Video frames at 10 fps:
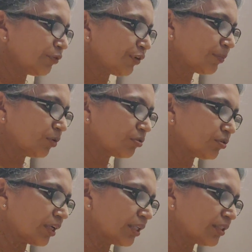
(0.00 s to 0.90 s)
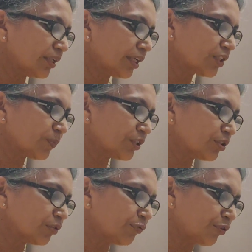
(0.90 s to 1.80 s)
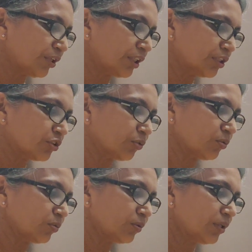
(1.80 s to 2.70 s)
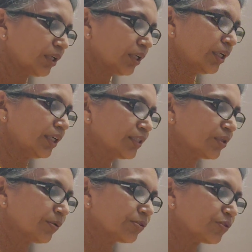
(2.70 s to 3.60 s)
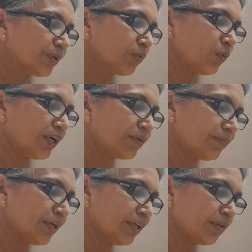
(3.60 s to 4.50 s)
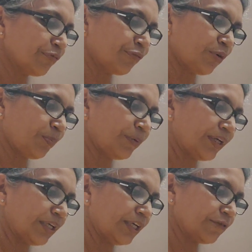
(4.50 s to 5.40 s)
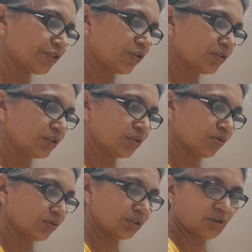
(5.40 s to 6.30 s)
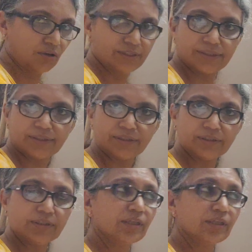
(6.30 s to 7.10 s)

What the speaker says: If I am going to write an expression for E2, it's going to be 1 by 4 pi epsilon 0, the constant.